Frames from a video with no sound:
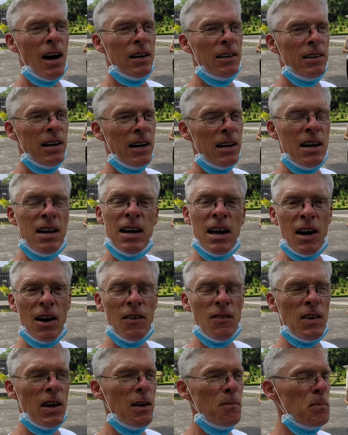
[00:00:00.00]
taking care
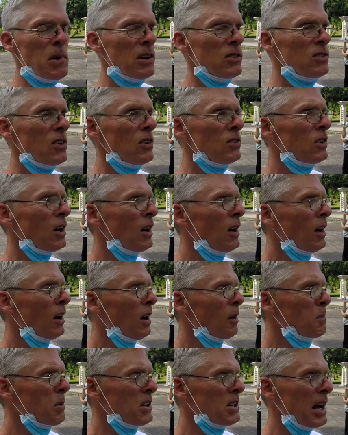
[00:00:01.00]
of their business,
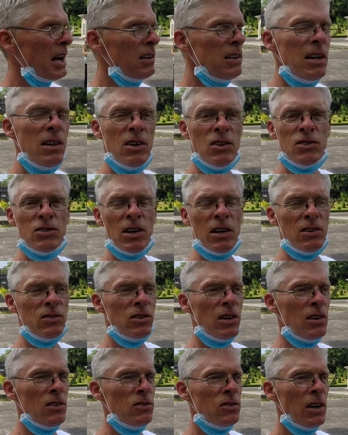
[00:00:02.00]
protecting their
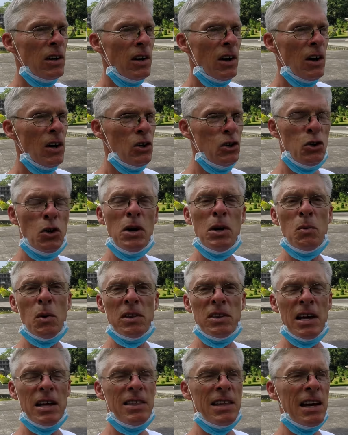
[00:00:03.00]
citizens, doing
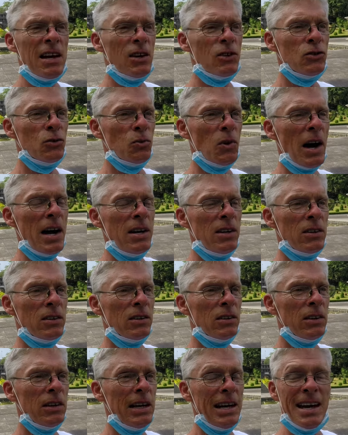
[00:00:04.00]
what they think is right
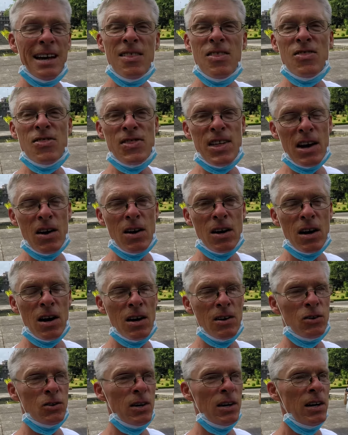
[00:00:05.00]
in their
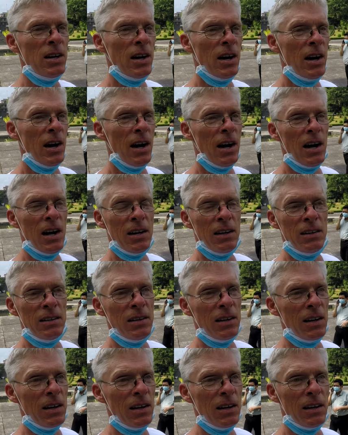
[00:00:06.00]
country, and
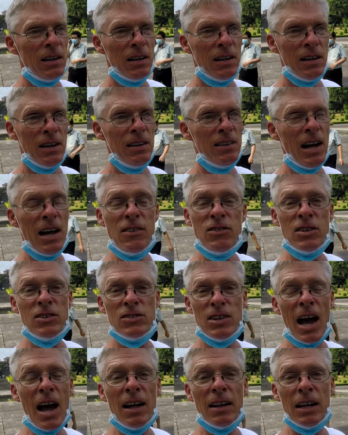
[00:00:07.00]
that's
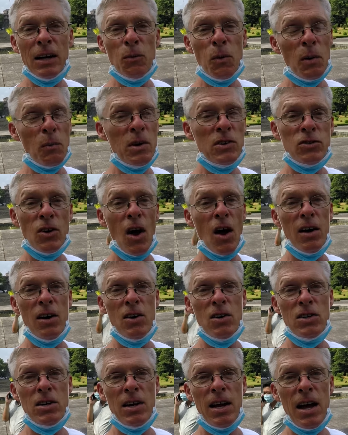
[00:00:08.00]
exactly what we saw
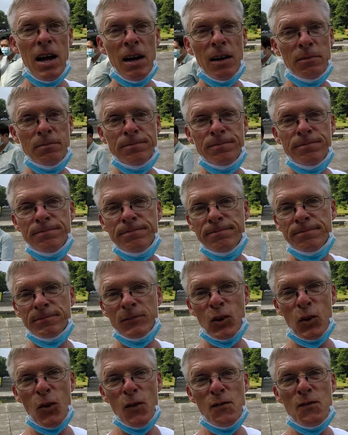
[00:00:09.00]
here today.
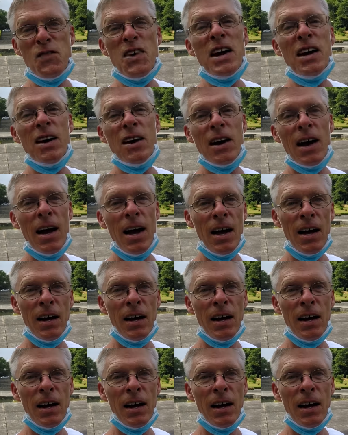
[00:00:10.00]
Go figure, eh?